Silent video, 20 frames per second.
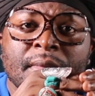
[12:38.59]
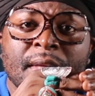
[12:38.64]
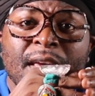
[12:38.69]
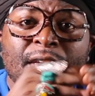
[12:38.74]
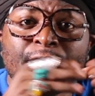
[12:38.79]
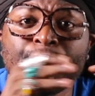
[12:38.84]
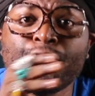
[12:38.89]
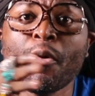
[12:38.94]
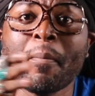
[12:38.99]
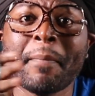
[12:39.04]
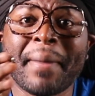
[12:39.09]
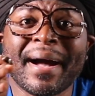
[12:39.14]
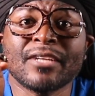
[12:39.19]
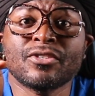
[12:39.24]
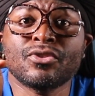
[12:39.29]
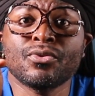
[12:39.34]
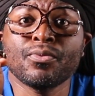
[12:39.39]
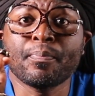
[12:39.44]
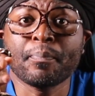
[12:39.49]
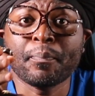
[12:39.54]
If you're
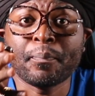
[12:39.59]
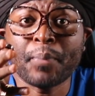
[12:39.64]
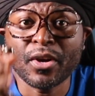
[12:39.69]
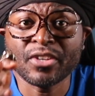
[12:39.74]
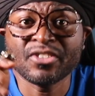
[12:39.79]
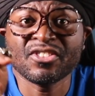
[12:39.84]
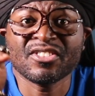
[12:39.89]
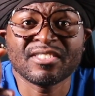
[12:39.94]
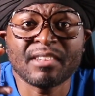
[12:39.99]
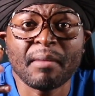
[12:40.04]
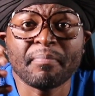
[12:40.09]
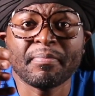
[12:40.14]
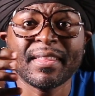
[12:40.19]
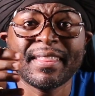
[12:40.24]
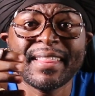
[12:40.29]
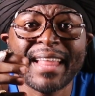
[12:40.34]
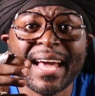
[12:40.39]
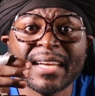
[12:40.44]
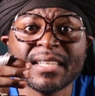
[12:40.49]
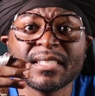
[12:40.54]
about to purchase
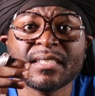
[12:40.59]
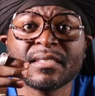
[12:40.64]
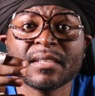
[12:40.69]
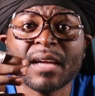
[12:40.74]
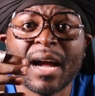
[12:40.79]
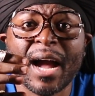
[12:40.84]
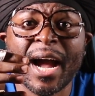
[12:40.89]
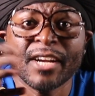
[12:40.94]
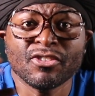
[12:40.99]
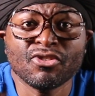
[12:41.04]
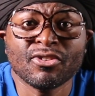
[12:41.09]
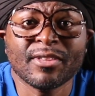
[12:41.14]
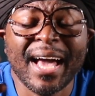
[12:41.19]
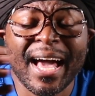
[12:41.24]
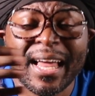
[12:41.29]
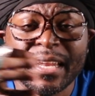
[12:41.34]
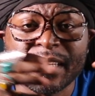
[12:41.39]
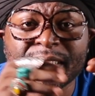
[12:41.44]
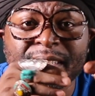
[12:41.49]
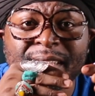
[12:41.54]
something that is
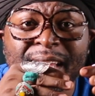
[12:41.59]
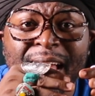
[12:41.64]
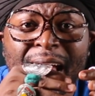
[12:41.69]
$100